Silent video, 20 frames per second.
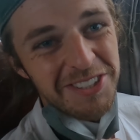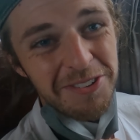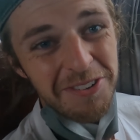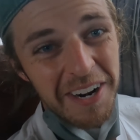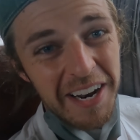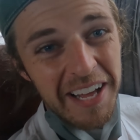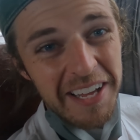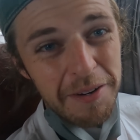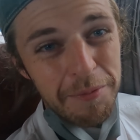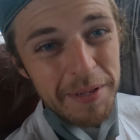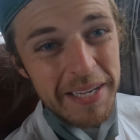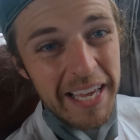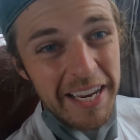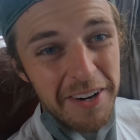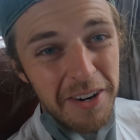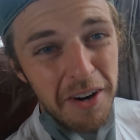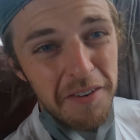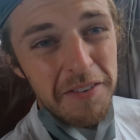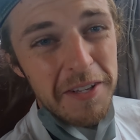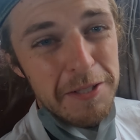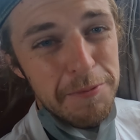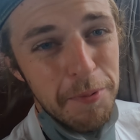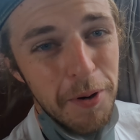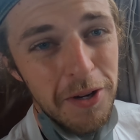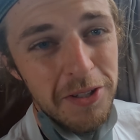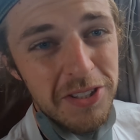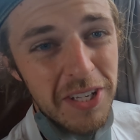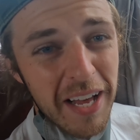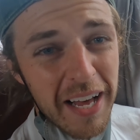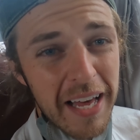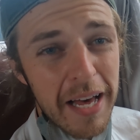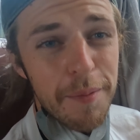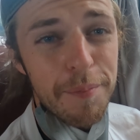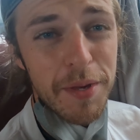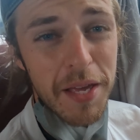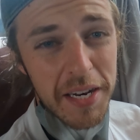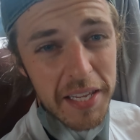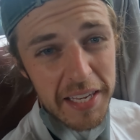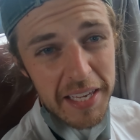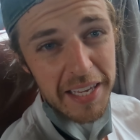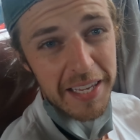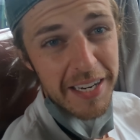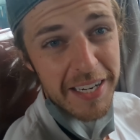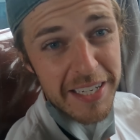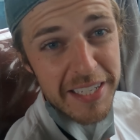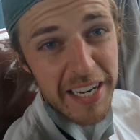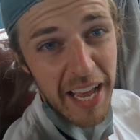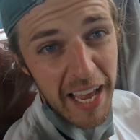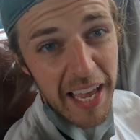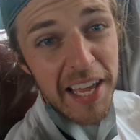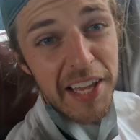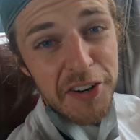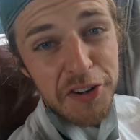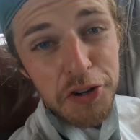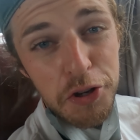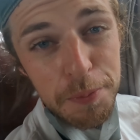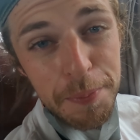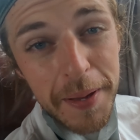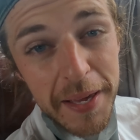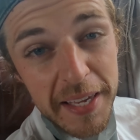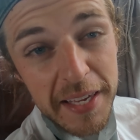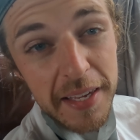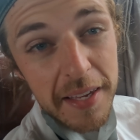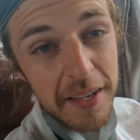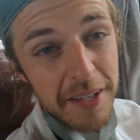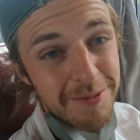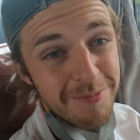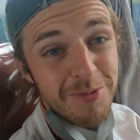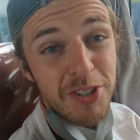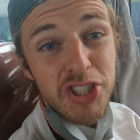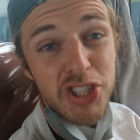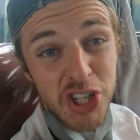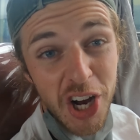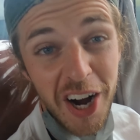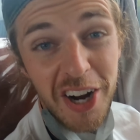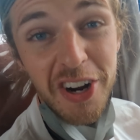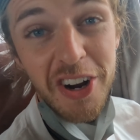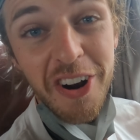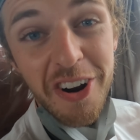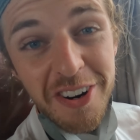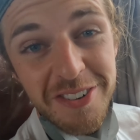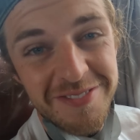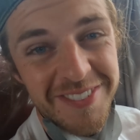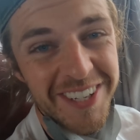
so glad to be getting off this bus. I am yet again dying to pee shocker.